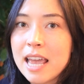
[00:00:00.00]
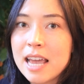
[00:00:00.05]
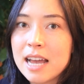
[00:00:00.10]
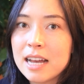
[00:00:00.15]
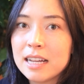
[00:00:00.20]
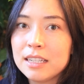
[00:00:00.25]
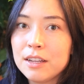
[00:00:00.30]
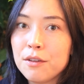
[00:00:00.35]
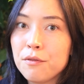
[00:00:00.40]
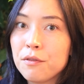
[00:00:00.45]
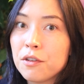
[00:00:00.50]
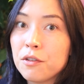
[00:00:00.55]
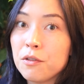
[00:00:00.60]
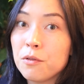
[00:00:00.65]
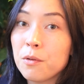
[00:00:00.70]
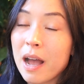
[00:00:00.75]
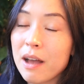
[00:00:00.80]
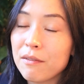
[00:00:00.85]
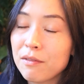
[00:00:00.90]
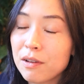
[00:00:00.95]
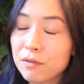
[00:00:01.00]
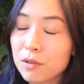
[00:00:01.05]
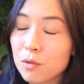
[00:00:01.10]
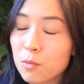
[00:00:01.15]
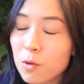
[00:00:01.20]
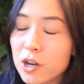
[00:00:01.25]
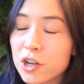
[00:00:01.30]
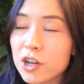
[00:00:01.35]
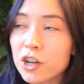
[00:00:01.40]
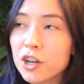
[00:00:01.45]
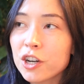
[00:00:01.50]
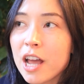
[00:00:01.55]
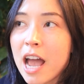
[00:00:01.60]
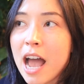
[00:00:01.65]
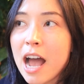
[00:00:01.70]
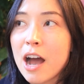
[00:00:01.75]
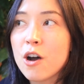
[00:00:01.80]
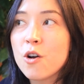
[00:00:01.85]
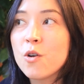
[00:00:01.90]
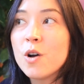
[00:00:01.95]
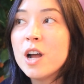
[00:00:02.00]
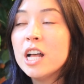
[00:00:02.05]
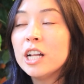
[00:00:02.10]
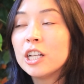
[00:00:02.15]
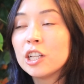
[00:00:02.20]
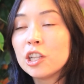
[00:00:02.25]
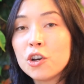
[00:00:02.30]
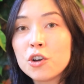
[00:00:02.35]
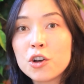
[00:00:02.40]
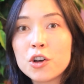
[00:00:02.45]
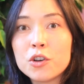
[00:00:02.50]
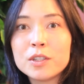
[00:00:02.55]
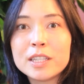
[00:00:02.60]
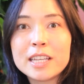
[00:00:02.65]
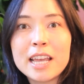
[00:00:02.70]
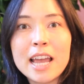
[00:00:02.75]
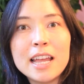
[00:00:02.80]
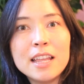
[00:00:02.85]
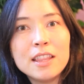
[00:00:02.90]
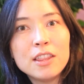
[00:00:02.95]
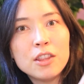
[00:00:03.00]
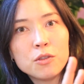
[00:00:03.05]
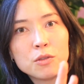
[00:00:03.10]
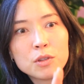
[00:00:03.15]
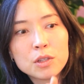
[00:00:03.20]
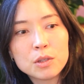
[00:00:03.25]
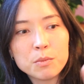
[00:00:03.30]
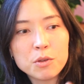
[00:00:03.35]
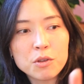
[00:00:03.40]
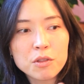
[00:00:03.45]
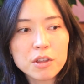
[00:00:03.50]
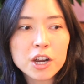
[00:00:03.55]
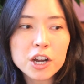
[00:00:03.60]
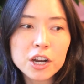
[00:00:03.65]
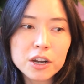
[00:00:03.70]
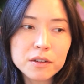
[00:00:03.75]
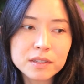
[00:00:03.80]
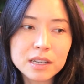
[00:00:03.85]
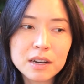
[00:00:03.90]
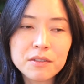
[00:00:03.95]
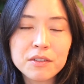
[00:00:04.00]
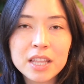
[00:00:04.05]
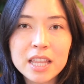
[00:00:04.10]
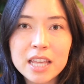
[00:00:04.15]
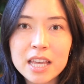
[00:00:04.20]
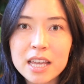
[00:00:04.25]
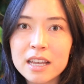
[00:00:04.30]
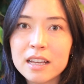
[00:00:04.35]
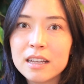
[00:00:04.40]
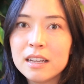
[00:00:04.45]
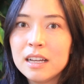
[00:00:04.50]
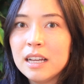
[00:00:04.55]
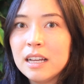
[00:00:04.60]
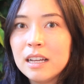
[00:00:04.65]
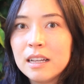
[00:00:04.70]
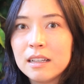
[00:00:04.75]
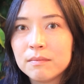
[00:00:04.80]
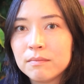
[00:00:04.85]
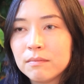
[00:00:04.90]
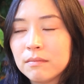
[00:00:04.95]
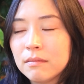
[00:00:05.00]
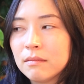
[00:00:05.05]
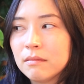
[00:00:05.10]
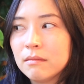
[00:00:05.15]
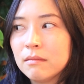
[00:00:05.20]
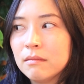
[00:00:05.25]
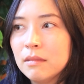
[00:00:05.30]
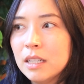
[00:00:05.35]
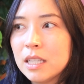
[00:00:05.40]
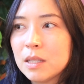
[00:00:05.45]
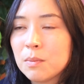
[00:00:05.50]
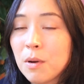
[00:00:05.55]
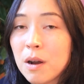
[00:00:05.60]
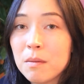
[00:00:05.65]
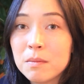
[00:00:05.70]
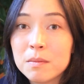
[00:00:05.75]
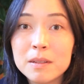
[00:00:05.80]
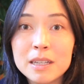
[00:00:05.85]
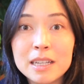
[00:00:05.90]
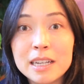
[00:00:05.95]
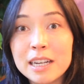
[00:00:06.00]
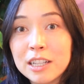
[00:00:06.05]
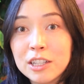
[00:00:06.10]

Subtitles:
And if you have ever wondered how logos get those smooth curves and everything, it's probably an